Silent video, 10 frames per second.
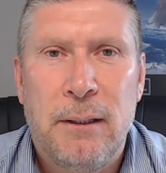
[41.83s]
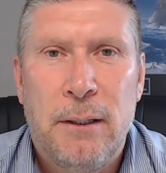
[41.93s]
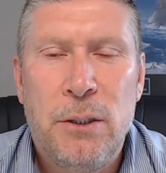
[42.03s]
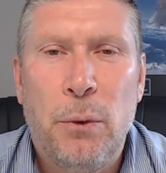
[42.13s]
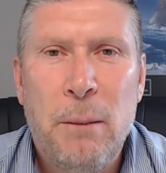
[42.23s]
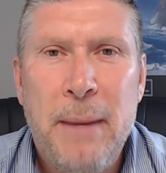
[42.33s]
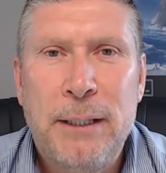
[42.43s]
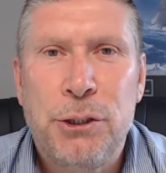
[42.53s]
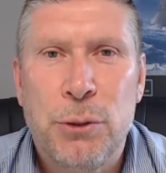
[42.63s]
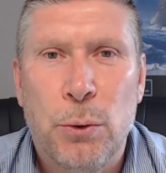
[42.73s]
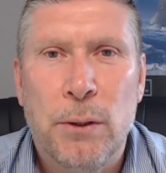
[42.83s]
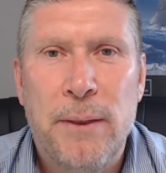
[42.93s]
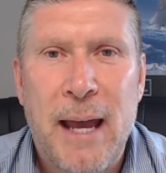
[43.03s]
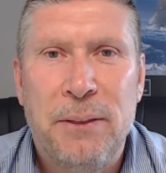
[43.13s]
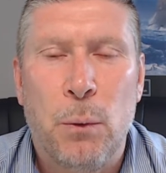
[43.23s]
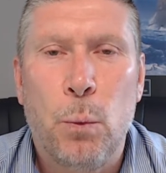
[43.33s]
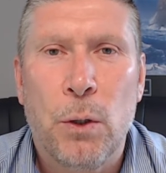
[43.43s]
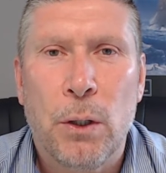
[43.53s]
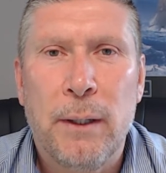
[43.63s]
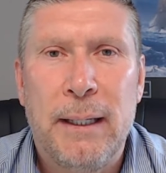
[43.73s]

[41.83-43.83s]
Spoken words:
You want to make sure that the water